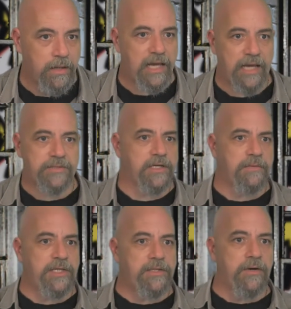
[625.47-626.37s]
Has it
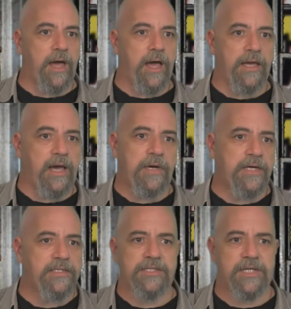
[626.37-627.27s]
going to be done?
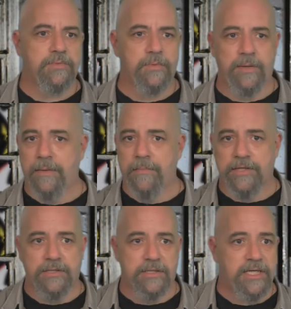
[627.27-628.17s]
My suggestion would be, well, I
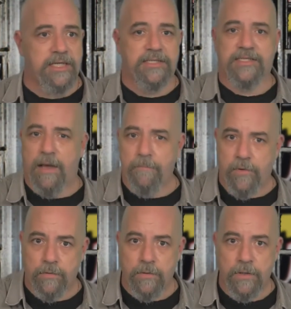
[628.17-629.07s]
imagine they'd take a
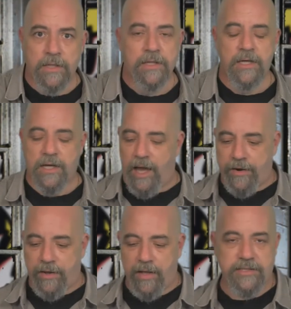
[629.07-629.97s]
sample,
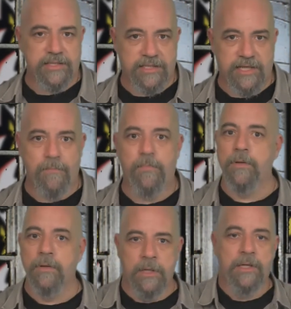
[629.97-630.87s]
analyse the
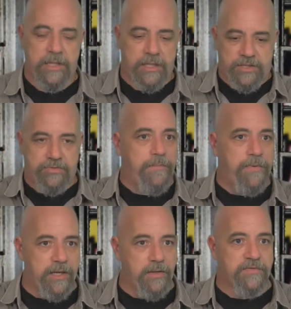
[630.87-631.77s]
sample,
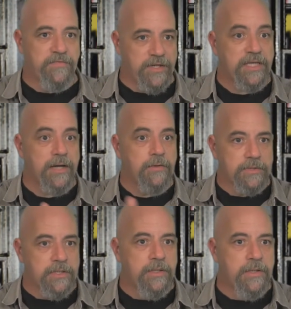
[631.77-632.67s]
extrapolate those figures
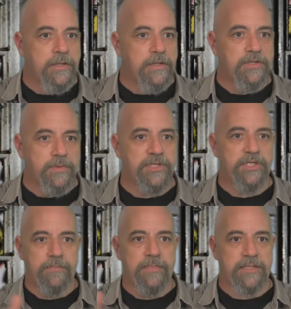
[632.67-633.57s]
out to
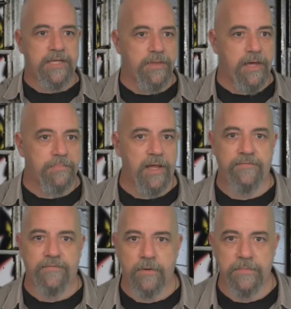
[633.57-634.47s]
assume that's how that
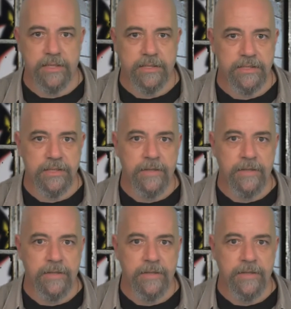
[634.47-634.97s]
platform is.